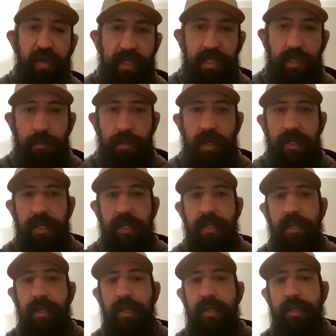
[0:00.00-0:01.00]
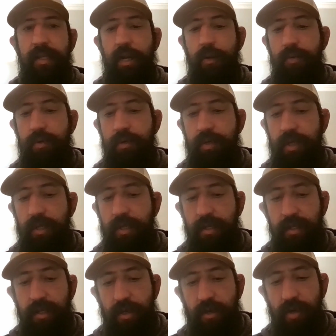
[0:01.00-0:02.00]
affect the money. You know, yeah.
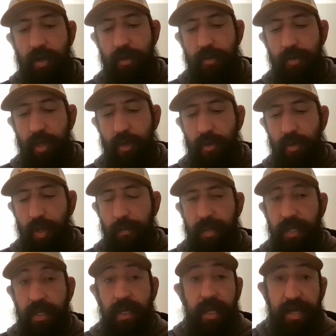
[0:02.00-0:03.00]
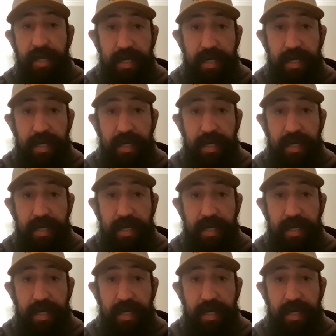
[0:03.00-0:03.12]
You know, I, would be,